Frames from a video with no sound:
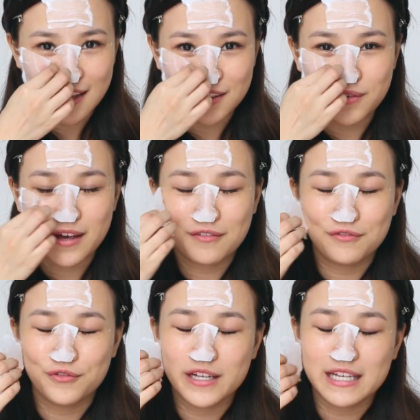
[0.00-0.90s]
and you have
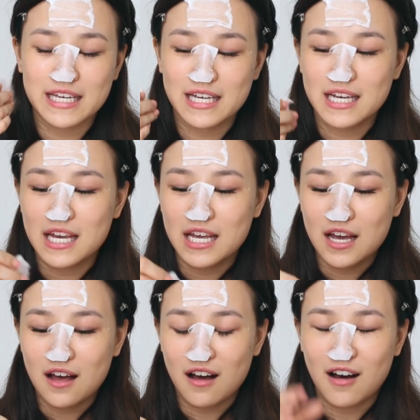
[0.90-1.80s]
really
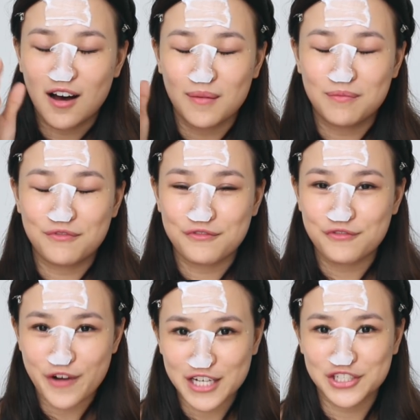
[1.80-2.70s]

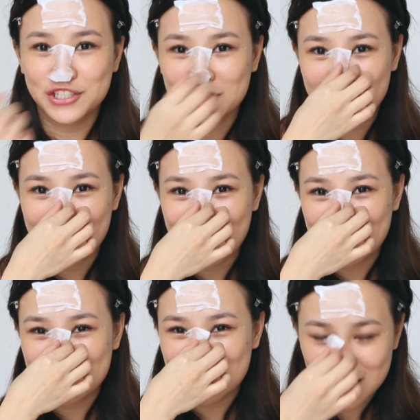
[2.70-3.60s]
fresh,
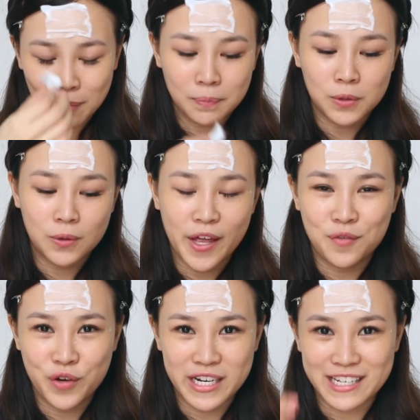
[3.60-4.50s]
supple,
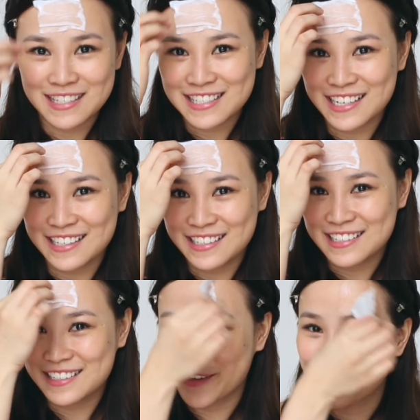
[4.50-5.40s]
and radiant skin.
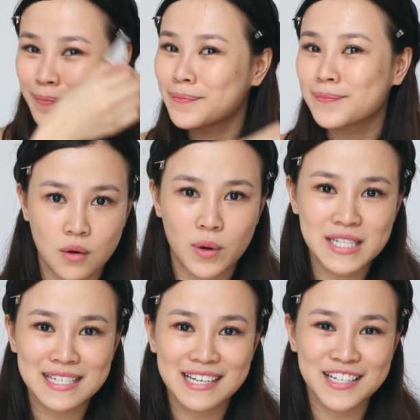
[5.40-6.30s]

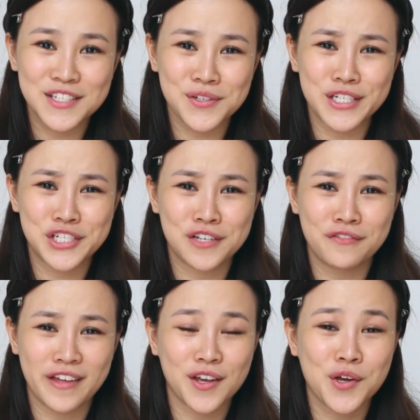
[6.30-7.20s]
Once again, to
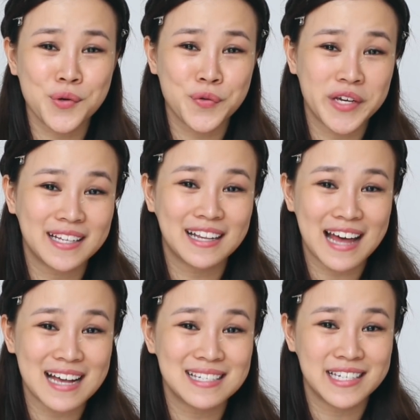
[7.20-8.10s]
achieve that Korean
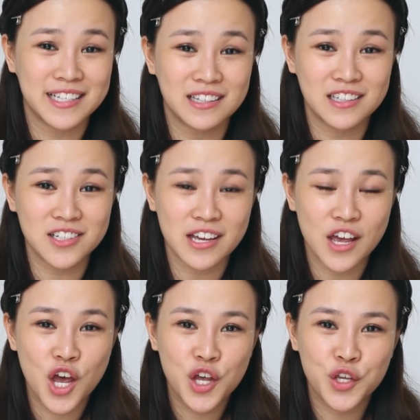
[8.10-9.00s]
glass skin look,
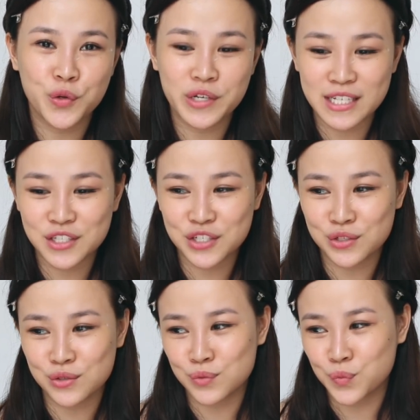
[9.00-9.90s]
you need
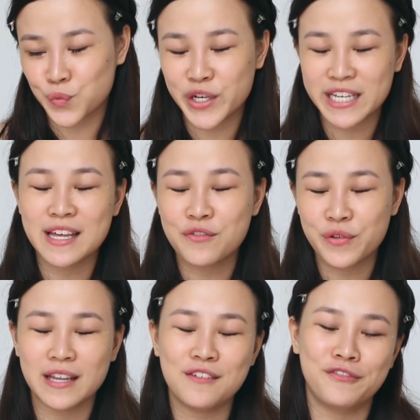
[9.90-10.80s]
to
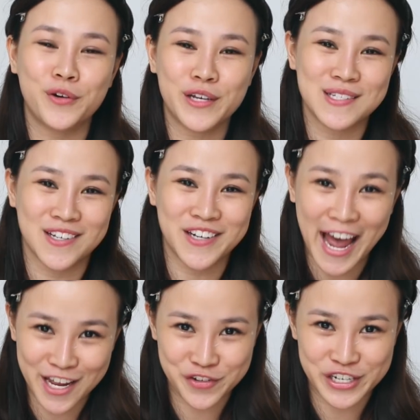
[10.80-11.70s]
really focus on
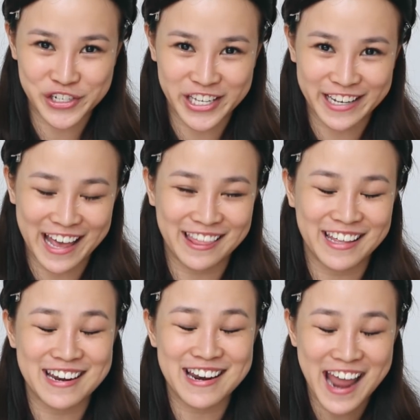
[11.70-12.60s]
hydration, and
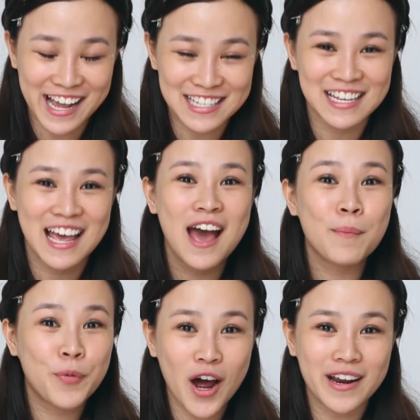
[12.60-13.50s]
the next
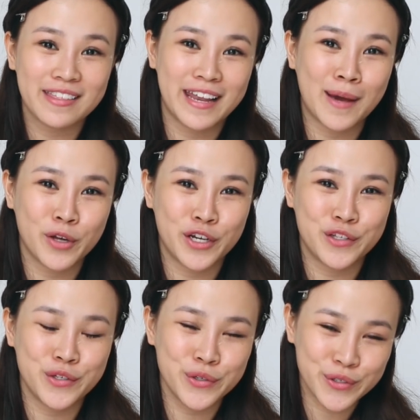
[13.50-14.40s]
product that I'm
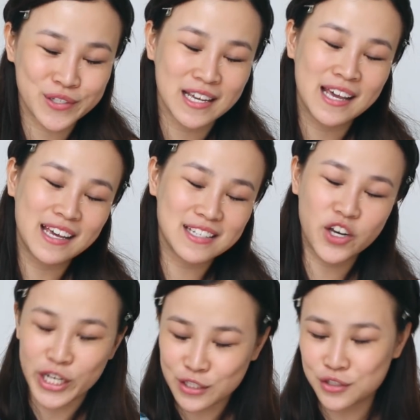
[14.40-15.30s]
gonna use is
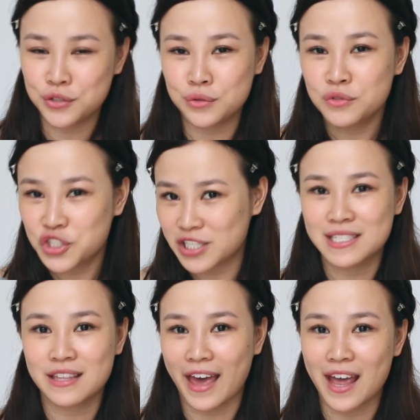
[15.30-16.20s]
going to do
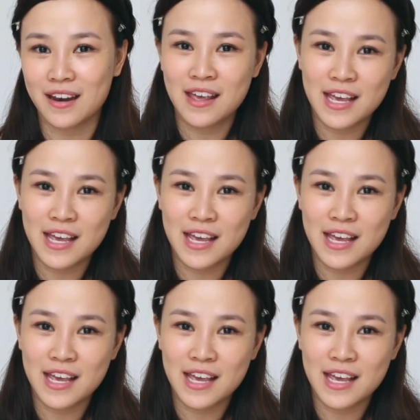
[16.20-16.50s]
just that.